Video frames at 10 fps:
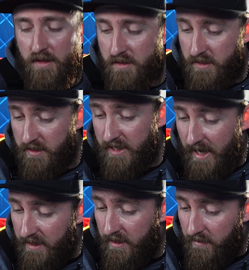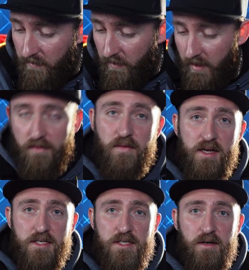There's exactly a foot of
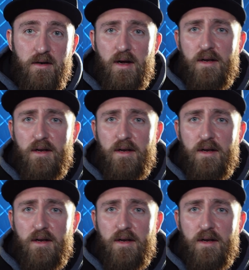ice here.